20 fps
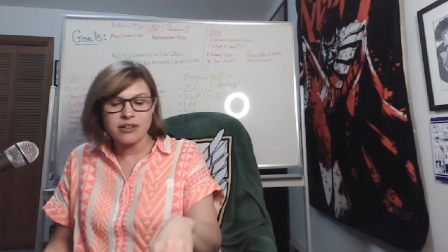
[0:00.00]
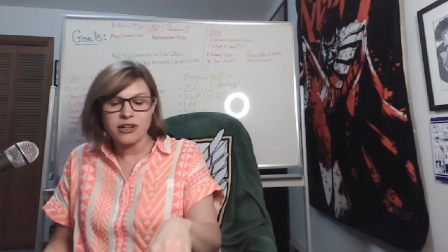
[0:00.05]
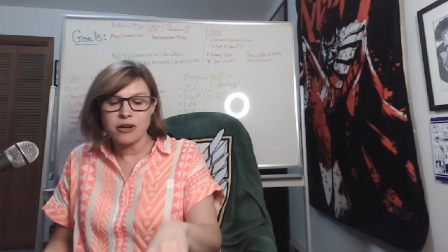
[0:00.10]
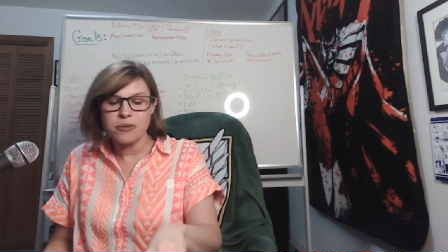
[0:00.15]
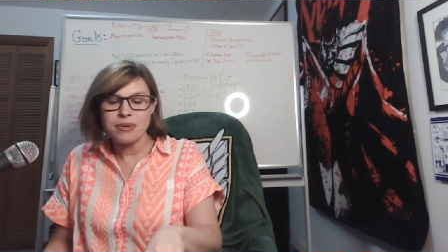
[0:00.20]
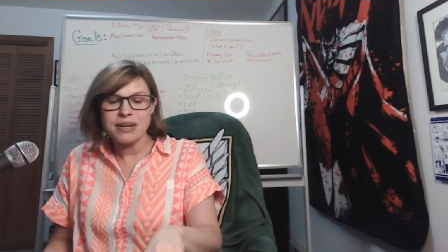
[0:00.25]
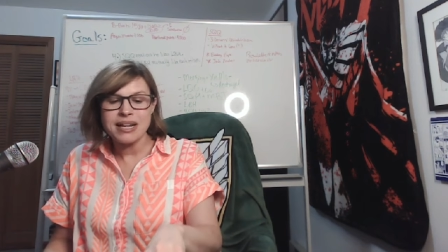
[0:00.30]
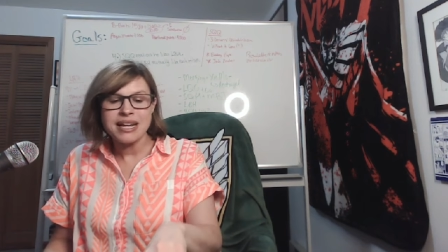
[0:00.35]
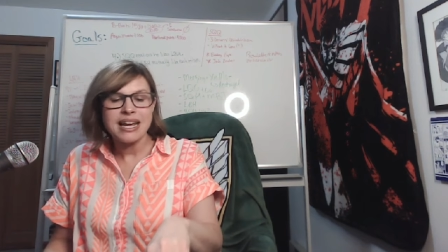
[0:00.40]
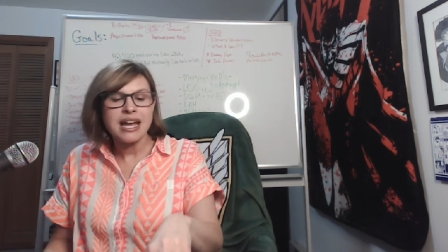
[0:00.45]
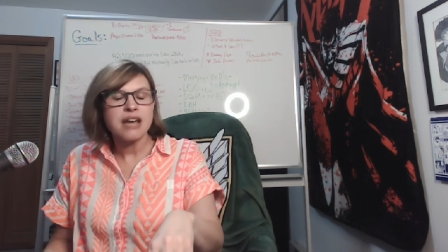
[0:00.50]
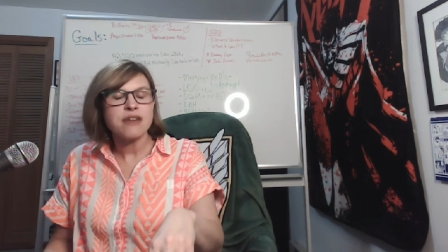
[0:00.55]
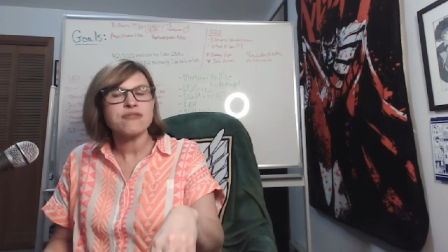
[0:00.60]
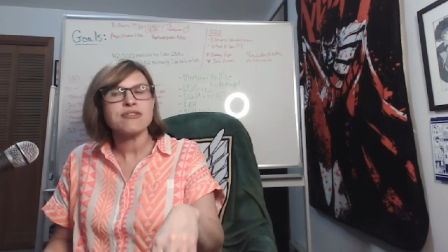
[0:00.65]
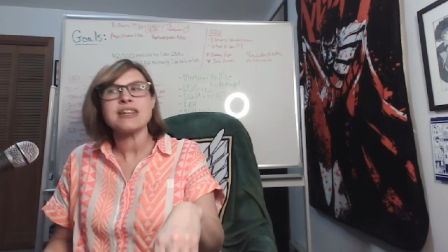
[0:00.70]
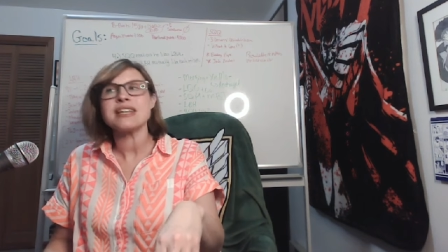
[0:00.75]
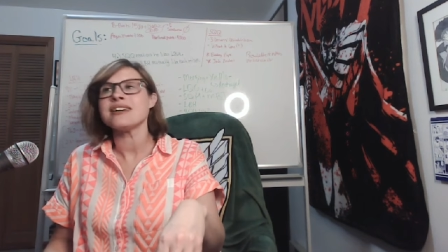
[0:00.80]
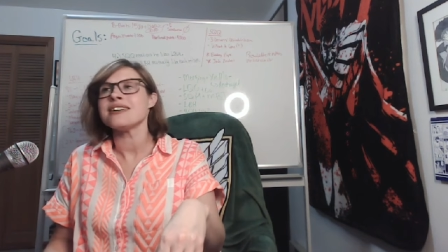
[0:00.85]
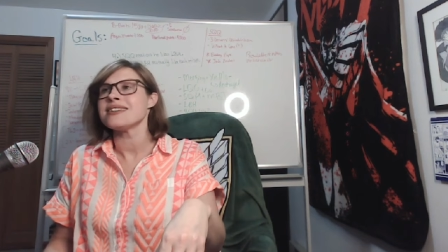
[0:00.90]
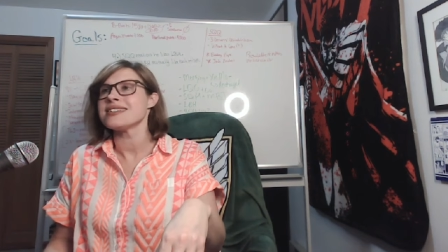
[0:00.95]
Lo Binghe
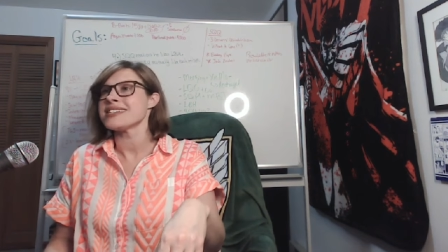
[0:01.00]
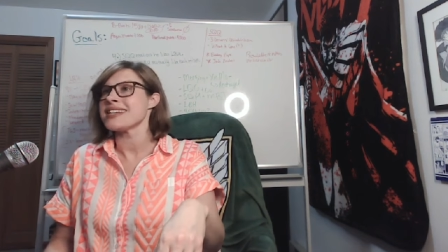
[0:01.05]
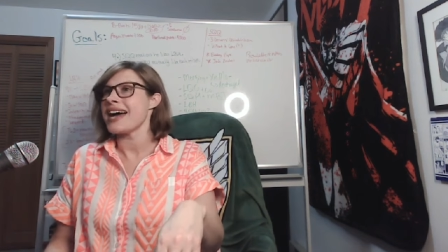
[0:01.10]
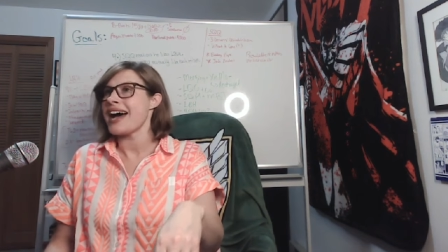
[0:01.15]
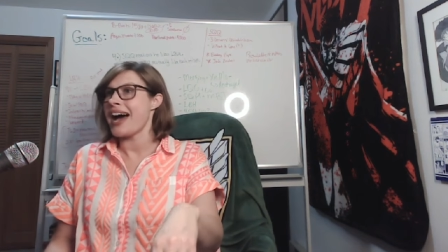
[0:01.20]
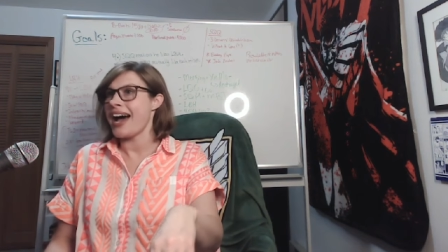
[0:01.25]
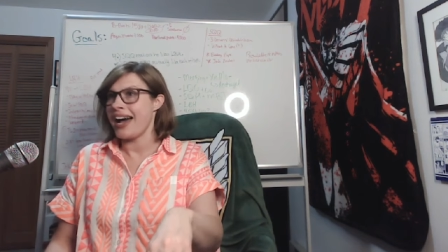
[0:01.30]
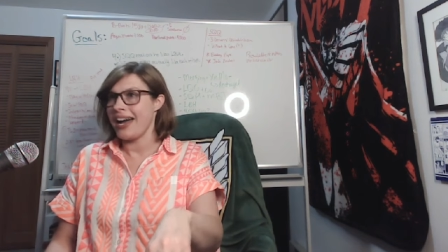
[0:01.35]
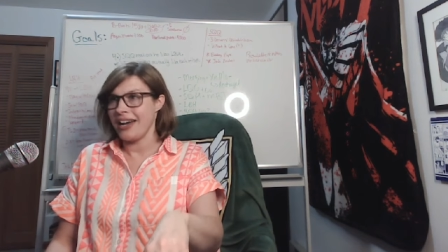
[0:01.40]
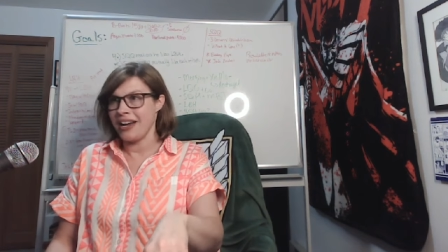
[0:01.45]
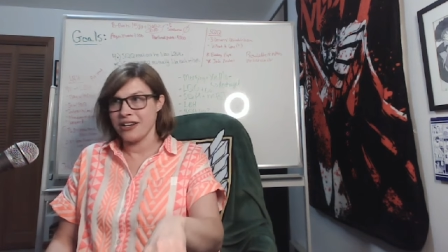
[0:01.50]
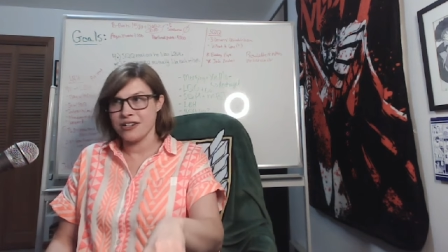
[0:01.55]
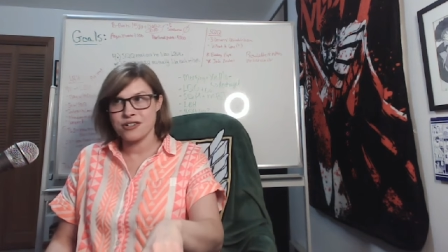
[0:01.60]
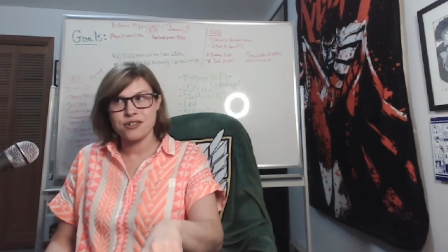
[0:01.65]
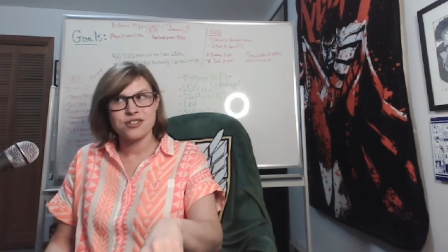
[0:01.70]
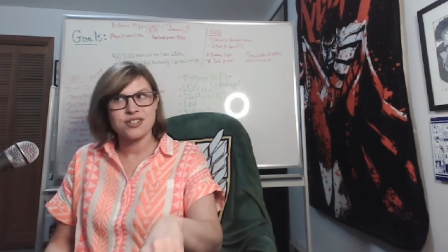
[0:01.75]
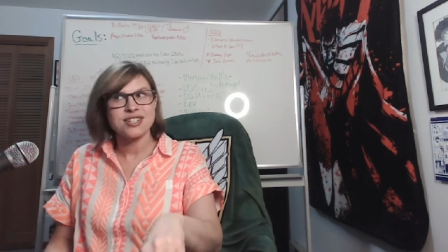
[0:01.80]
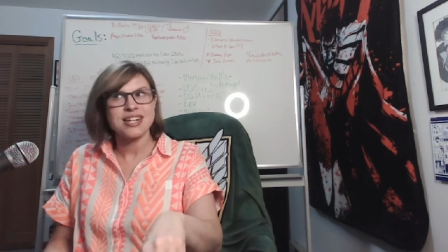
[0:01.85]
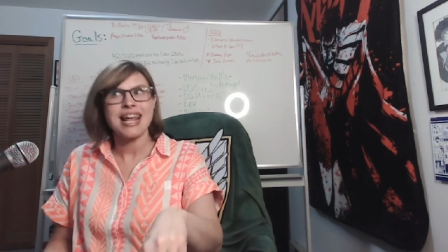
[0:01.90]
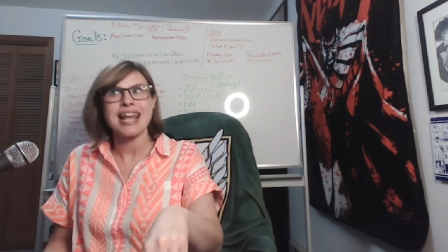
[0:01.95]
feels. I
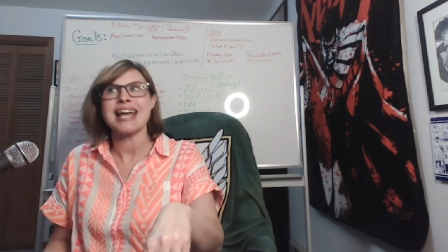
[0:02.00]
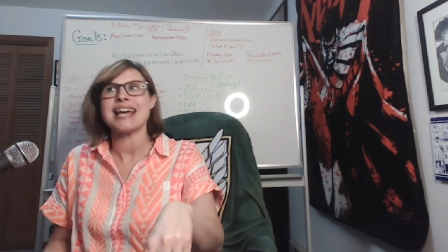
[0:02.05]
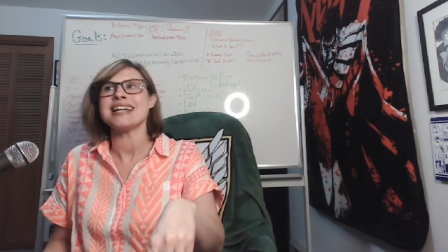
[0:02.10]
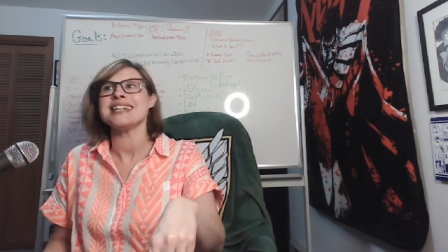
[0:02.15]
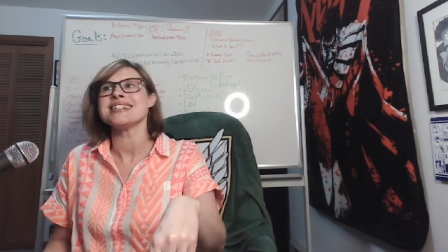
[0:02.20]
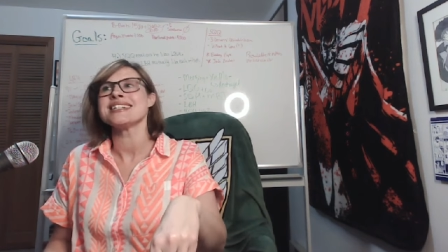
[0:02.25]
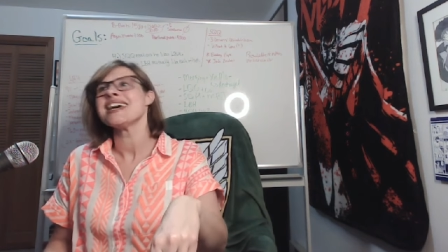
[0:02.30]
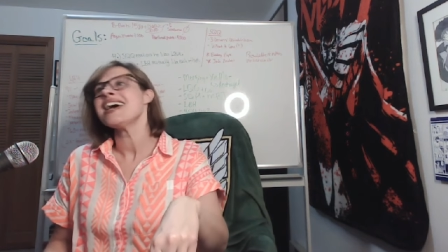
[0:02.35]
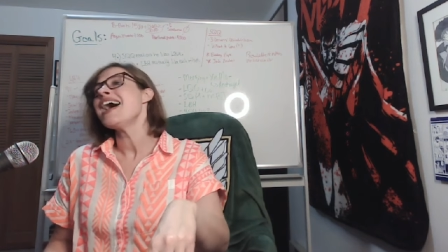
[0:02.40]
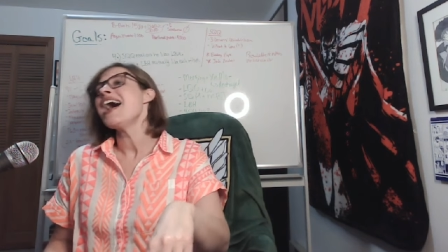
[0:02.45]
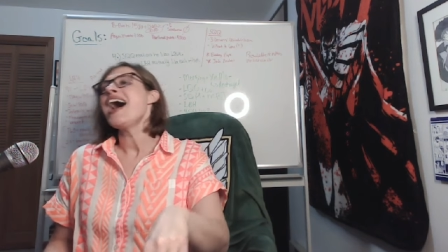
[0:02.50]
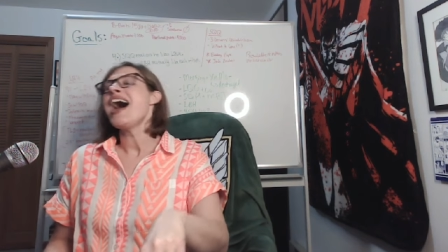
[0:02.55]
understand.